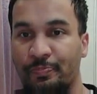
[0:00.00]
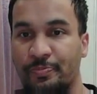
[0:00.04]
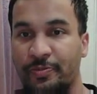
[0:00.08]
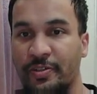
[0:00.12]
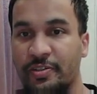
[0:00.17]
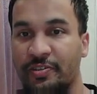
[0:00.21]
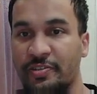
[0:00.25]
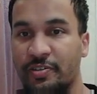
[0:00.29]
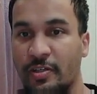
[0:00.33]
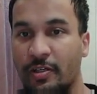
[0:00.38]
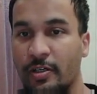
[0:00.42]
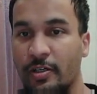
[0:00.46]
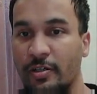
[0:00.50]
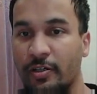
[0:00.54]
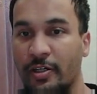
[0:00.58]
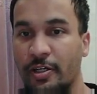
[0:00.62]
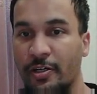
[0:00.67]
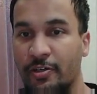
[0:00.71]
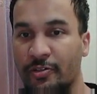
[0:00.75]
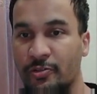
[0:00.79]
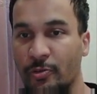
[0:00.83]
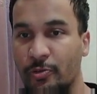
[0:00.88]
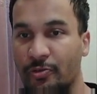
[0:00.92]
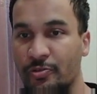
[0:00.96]
This is a
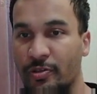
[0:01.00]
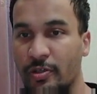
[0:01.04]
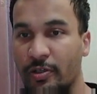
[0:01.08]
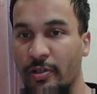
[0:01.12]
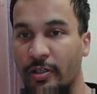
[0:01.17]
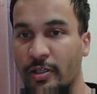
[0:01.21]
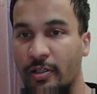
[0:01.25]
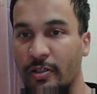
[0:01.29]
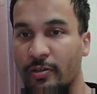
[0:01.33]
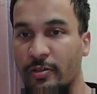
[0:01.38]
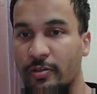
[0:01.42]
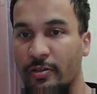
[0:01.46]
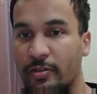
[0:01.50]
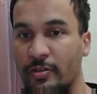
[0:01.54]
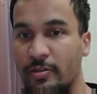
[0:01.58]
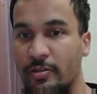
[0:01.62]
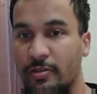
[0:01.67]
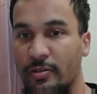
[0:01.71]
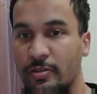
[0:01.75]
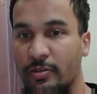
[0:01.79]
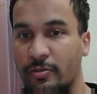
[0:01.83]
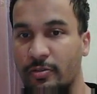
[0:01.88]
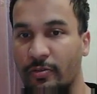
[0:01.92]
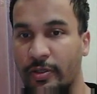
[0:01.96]
data source container,
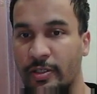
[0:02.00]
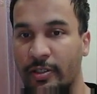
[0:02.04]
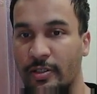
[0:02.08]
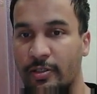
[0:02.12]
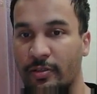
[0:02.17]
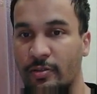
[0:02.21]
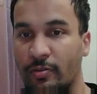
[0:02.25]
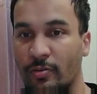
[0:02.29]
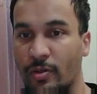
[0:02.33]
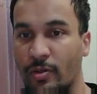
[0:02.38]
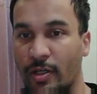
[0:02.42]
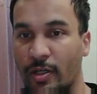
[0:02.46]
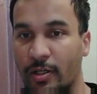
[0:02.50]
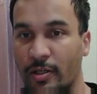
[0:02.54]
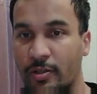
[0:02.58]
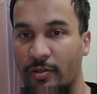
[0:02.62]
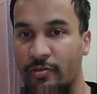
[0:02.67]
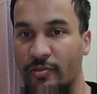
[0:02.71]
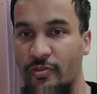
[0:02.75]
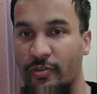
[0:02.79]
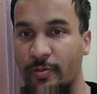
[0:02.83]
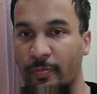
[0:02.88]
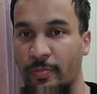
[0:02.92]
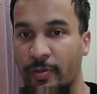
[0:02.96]
right? You get
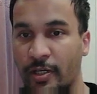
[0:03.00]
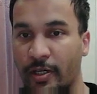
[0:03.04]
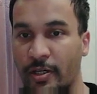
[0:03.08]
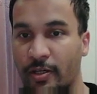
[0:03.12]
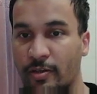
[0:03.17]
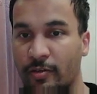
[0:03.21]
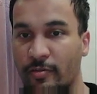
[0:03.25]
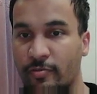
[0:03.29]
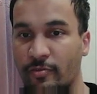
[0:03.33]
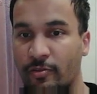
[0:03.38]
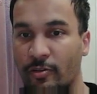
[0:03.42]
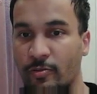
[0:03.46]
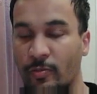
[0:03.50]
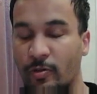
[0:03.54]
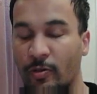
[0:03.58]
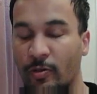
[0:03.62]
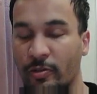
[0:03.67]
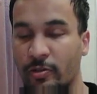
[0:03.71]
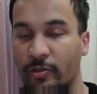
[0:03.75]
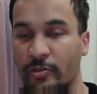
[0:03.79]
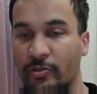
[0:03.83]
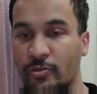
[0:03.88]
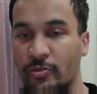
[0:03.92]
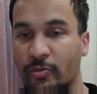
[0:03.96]
some data from
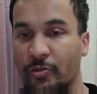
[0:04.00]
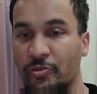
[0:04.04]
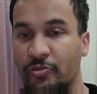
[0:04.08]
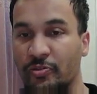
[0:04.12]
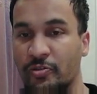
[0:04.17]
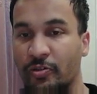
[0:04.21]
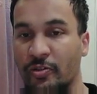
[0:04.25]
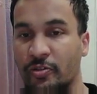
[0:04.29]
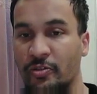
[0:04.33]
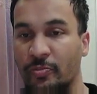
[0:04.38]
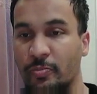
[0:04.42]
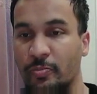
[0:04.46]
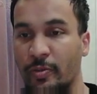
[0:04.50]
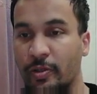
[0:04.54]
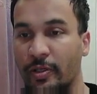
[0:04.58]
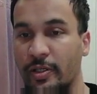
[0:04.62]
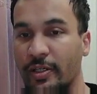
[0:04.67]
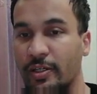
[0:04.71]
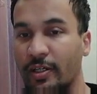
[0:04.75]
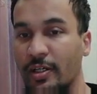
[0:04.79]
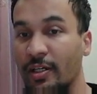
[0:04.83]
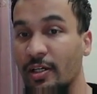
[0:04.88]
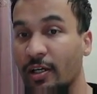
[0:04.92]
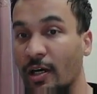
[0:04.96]
all these sources, but
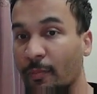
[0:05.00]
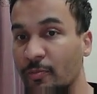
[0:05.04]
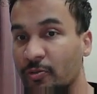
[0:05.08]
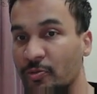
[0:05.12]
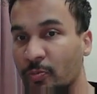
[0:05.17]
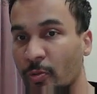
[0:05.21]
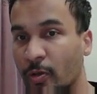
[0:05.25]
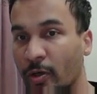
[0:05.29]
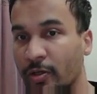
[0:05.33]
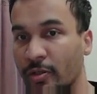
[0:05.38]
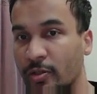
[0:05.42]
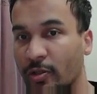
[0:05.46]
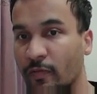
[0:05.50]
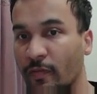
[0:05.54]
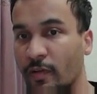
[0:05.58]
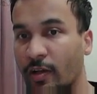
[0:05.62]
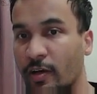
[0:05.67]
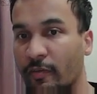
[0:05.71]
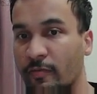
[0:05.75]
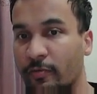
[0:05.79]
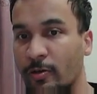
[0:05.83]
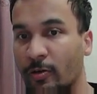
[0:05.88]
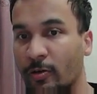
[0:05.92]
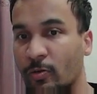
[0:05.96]
in HubSpot you will
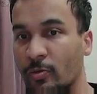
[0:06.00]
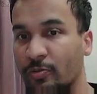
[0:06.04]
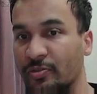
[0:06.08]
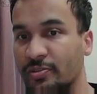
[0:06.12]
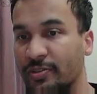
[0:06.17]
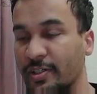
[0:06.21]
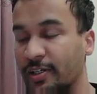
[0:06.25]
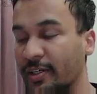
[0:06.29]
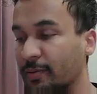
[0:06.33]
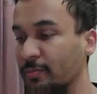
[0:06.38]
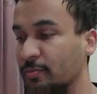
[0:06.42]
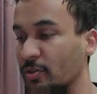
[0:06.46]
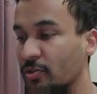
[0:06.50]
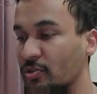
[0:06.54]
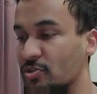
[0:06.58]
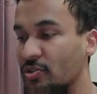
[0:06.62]
have to set up the